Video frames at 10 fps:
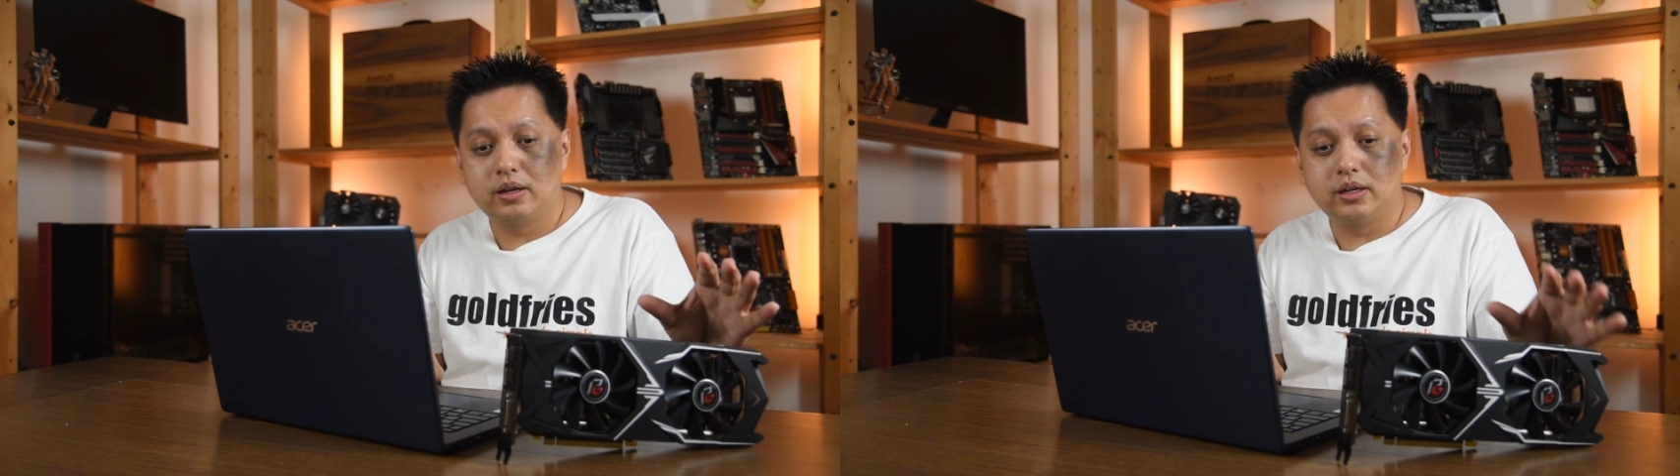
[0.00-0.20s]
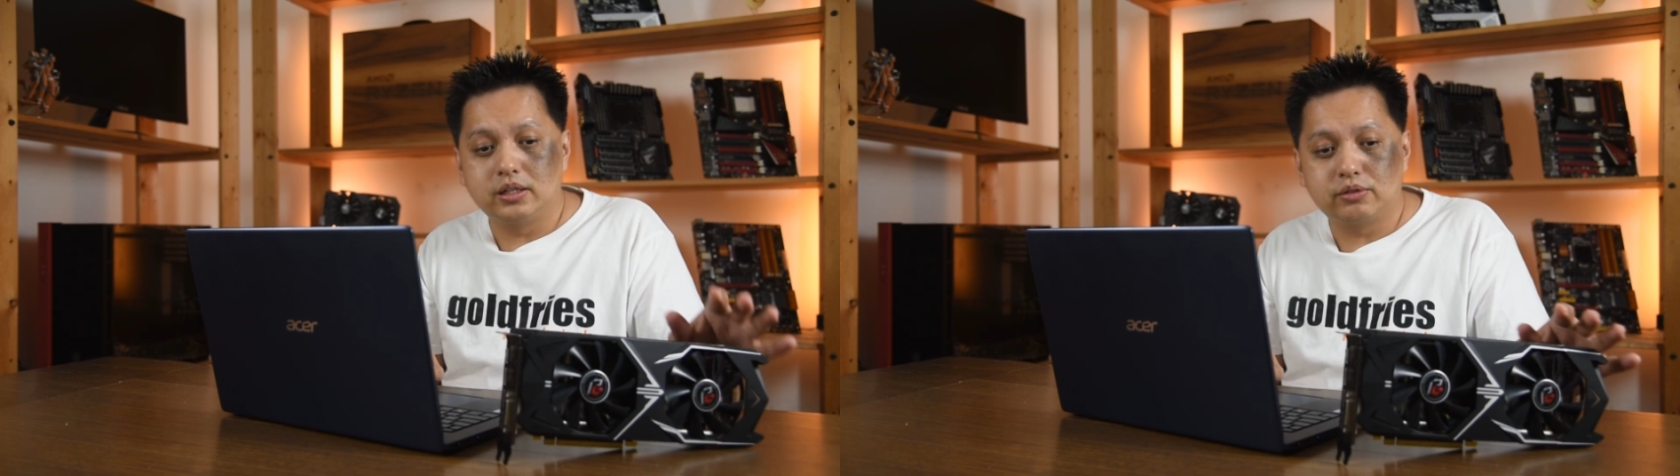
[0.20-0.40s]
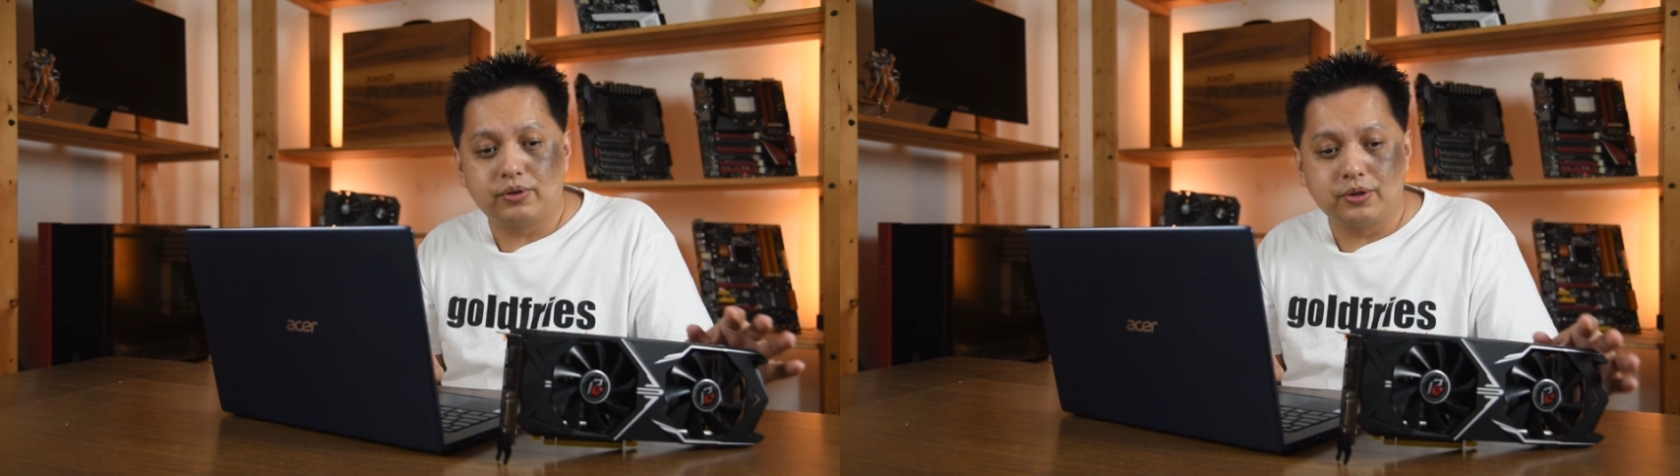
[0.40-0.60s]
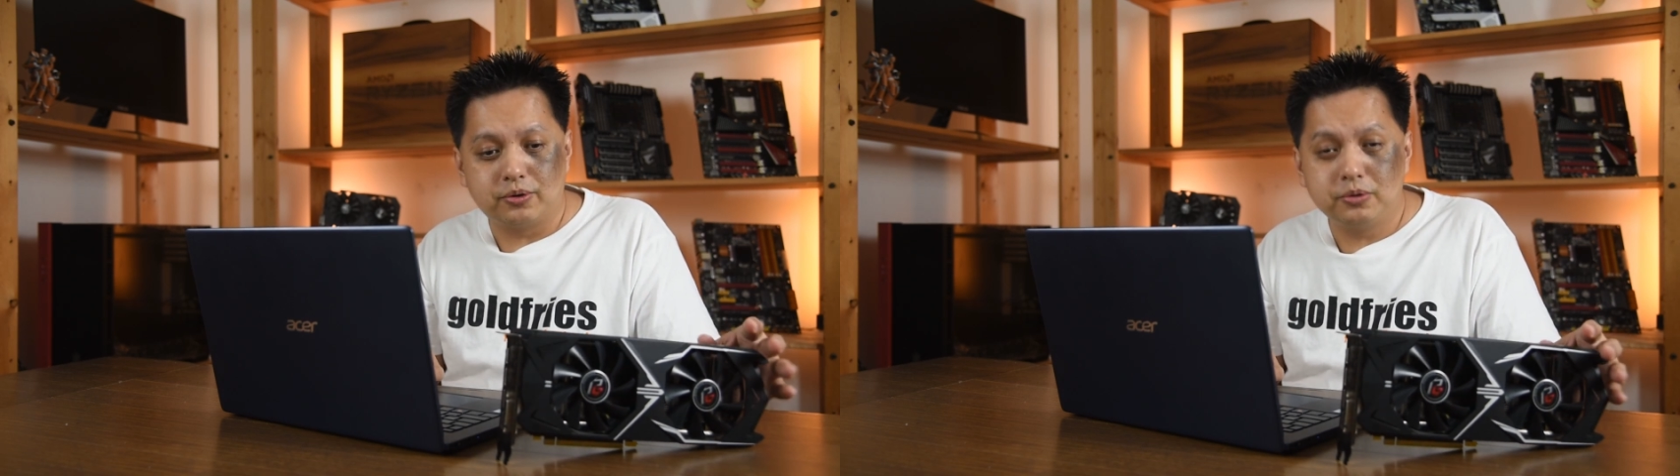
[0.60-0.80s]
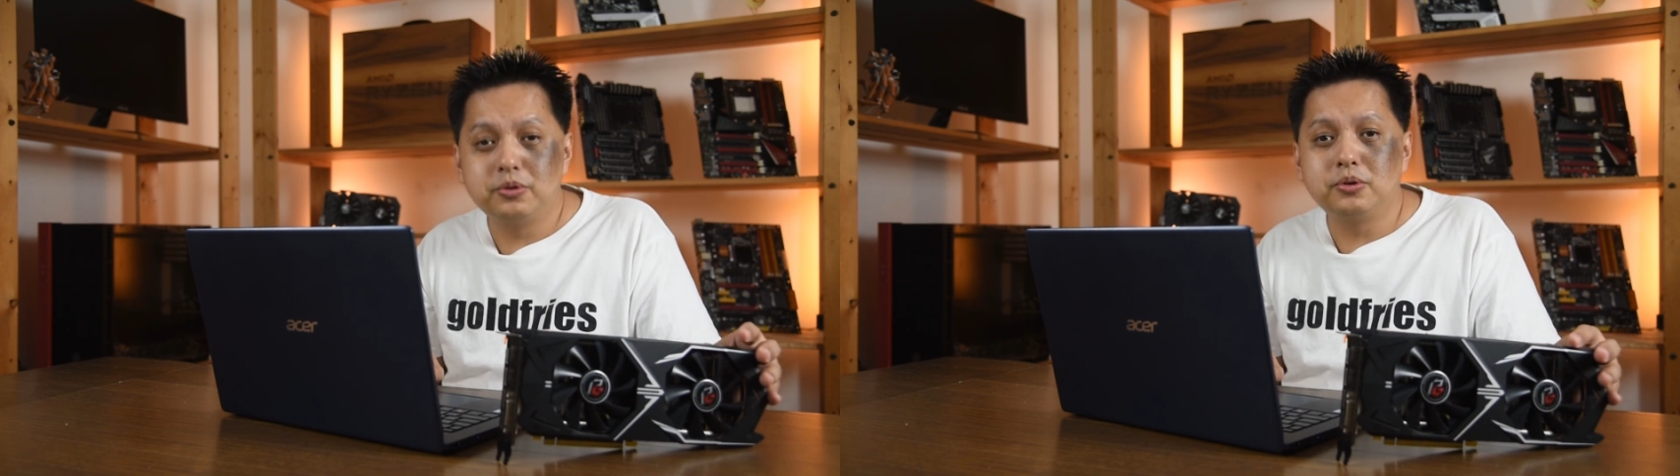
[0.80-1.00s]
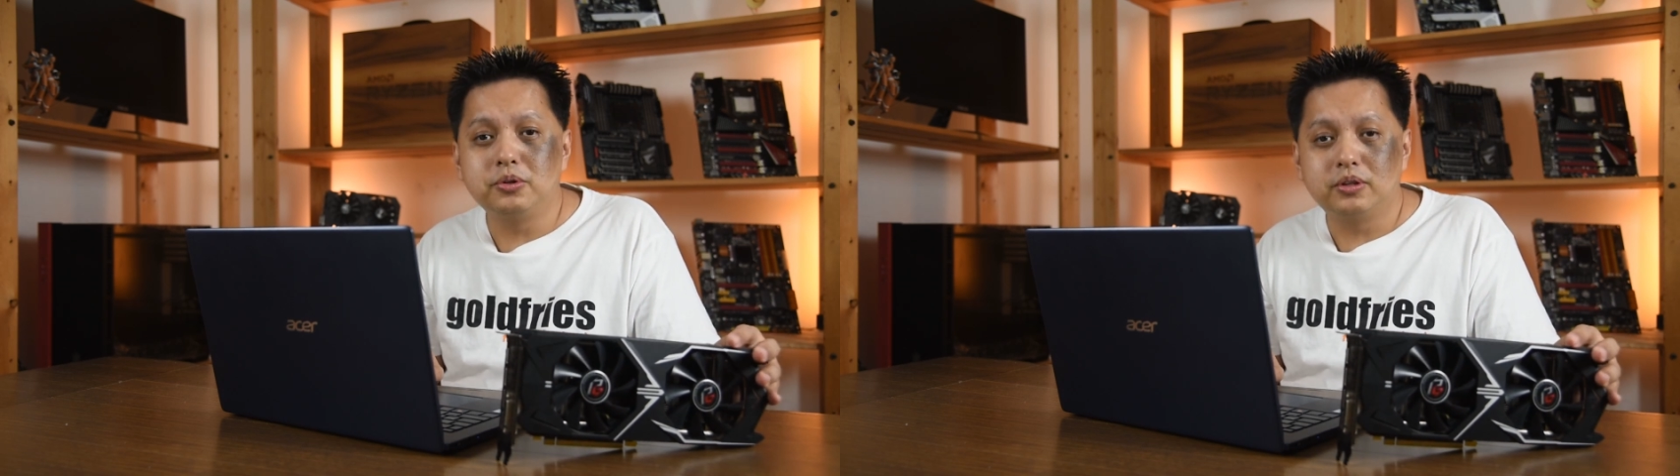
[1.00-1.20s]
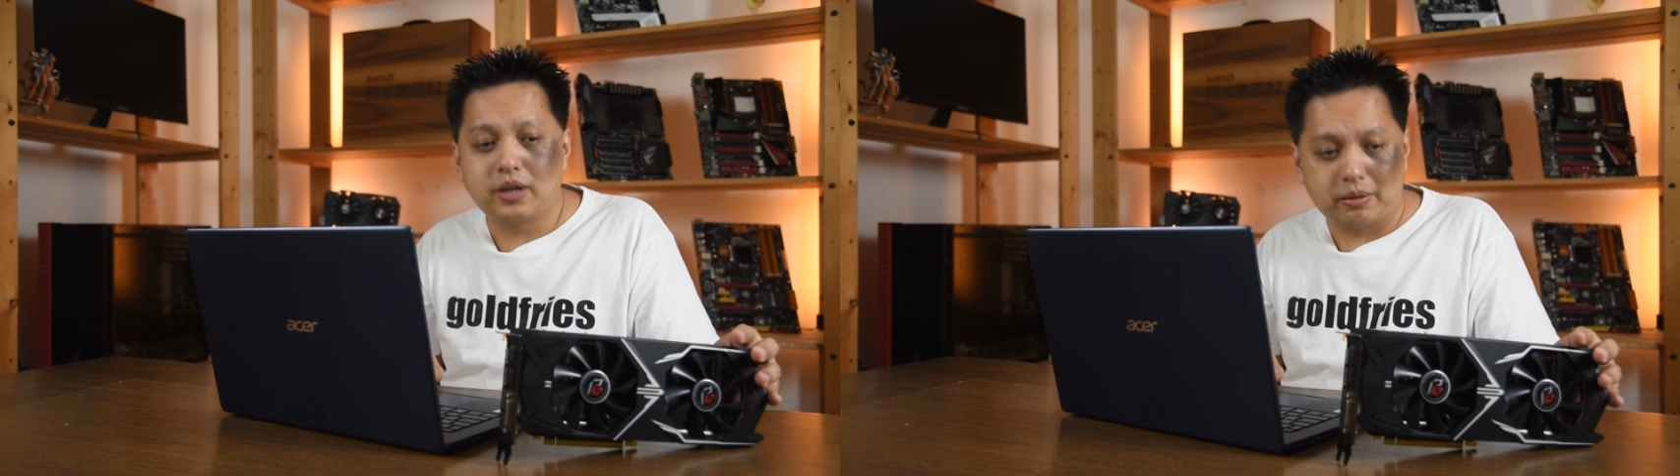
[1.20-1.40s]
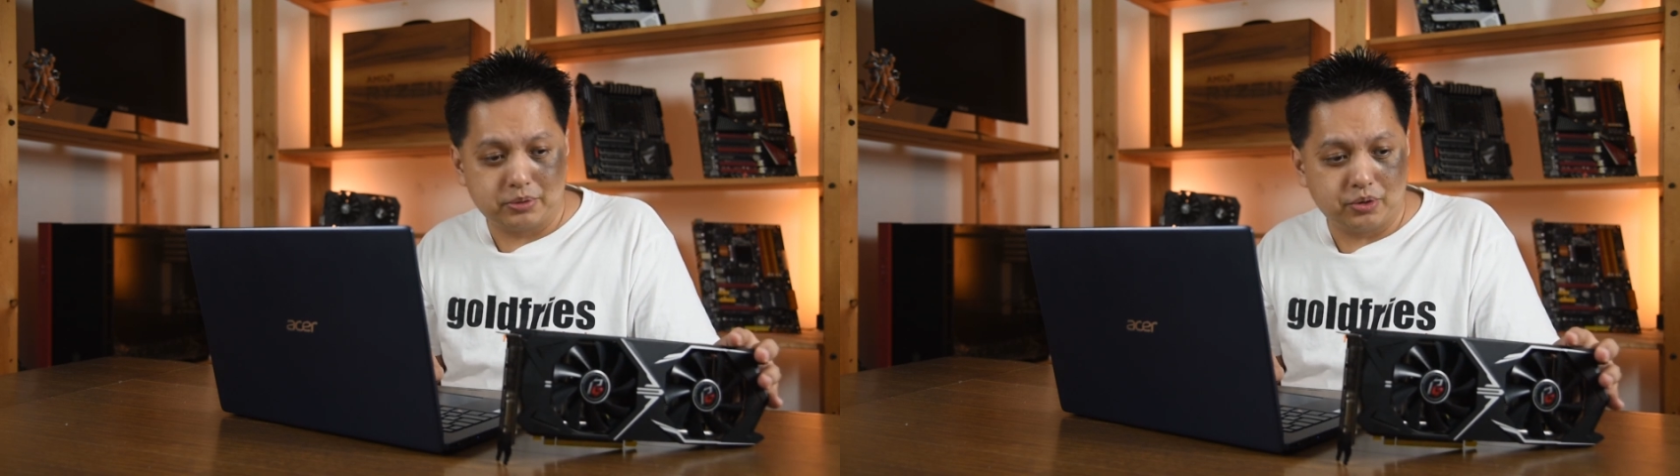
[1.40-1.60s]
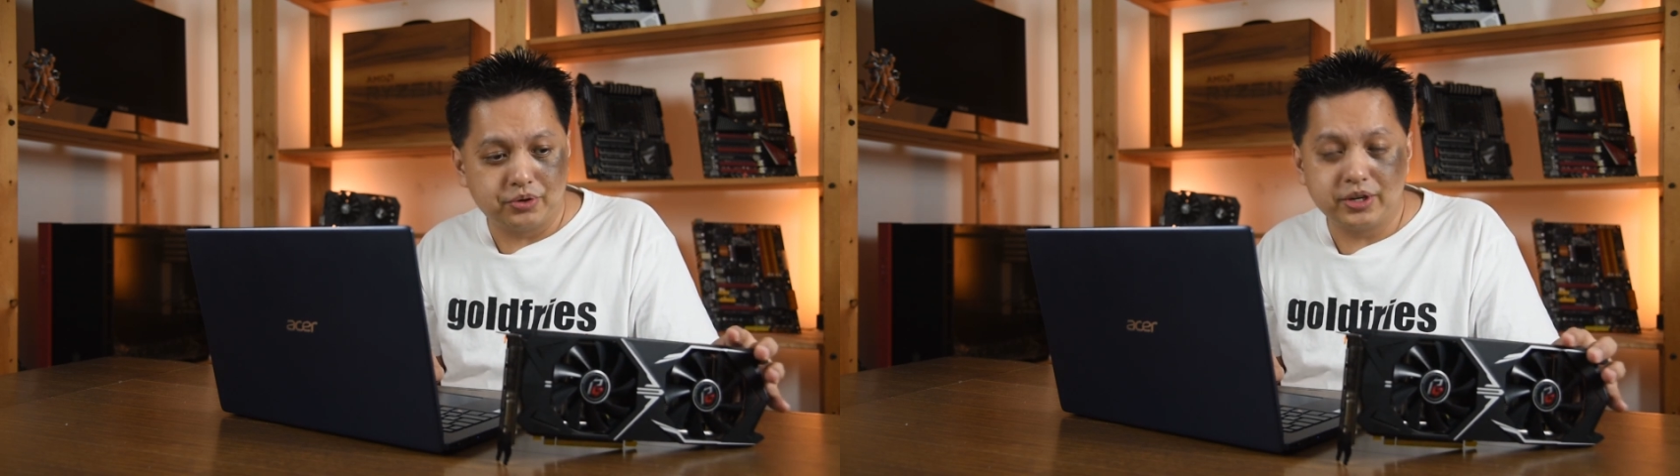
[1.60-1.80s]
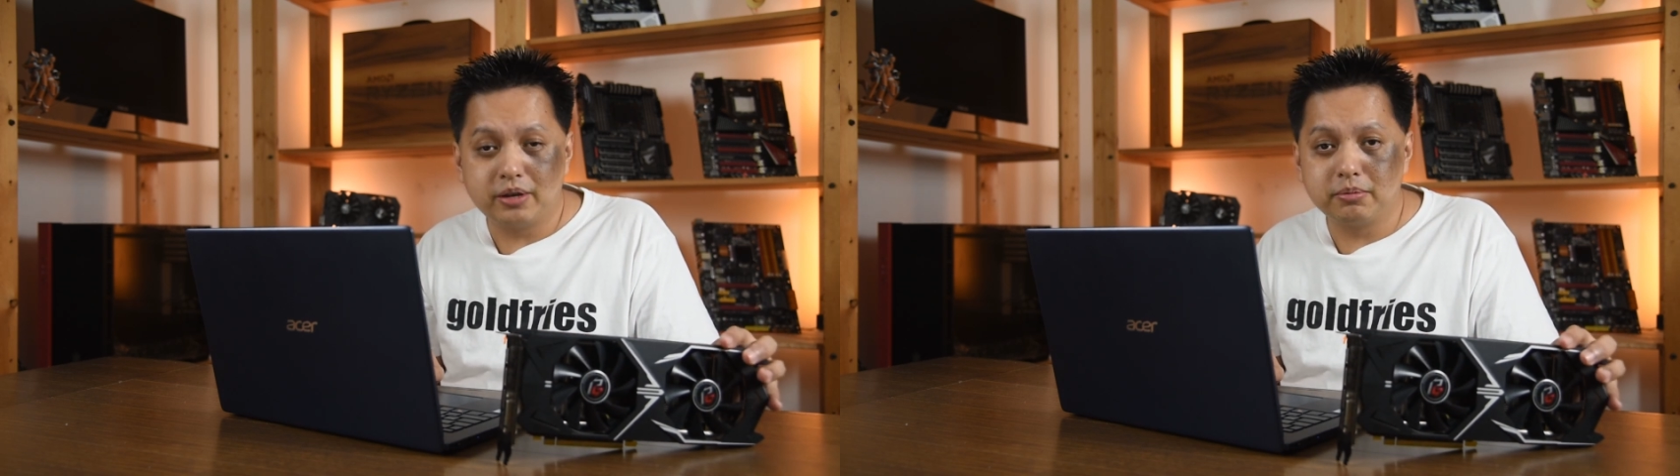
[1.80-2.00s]
It's for your own good. I'm
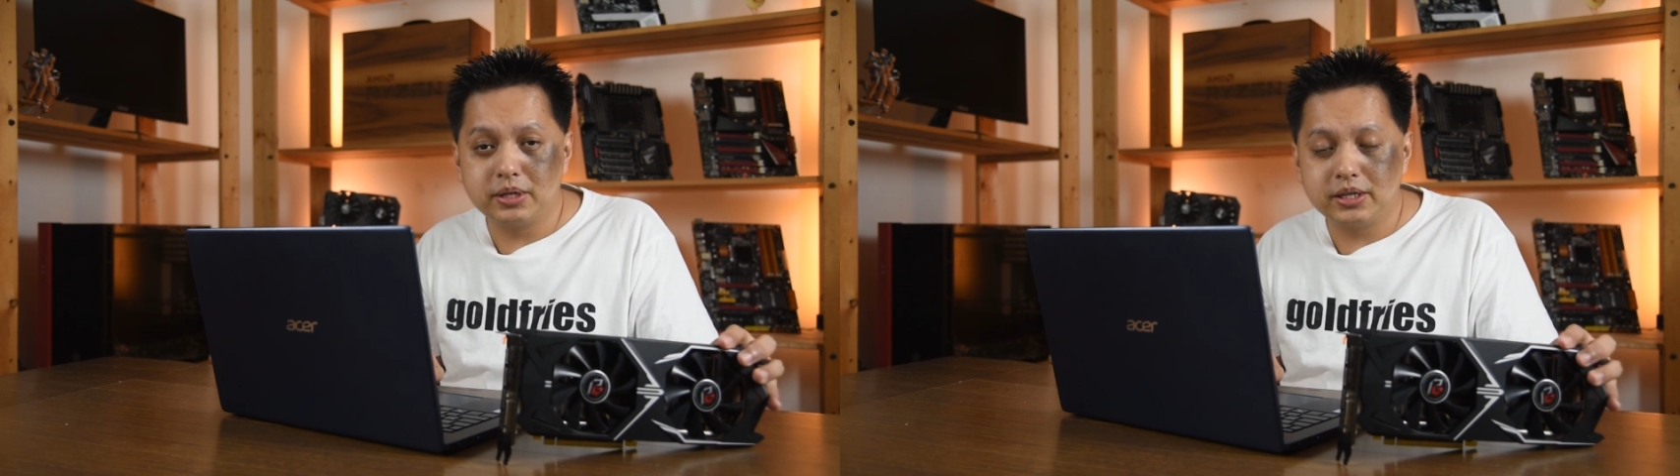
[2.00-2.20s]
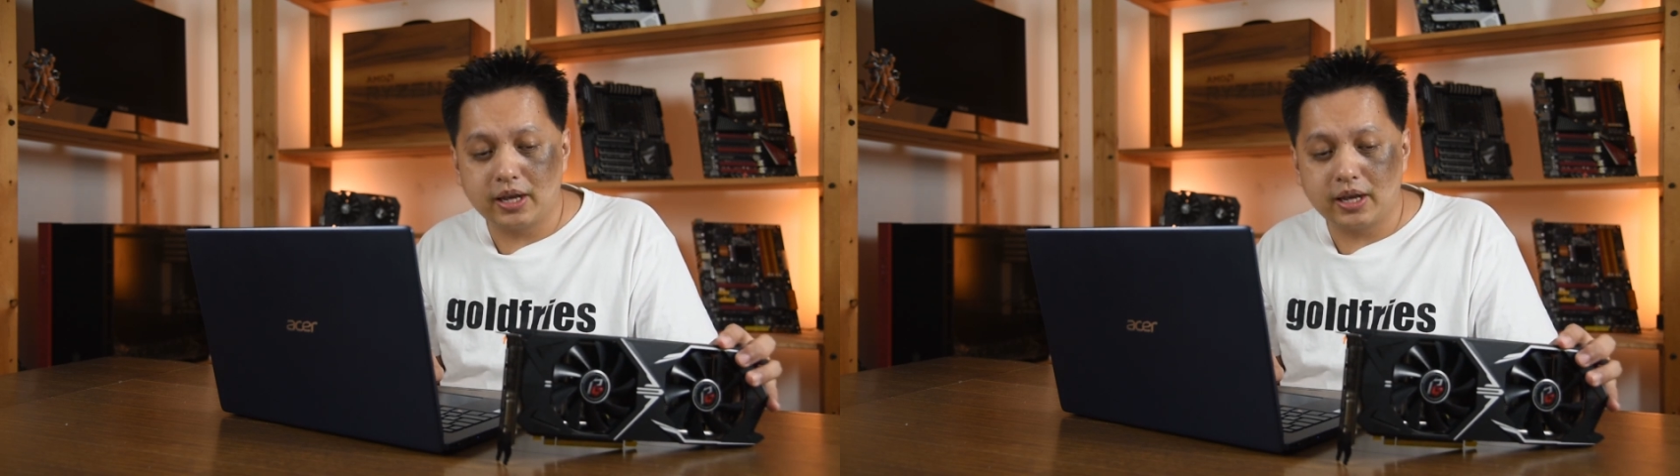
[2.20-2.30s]
sorry AMD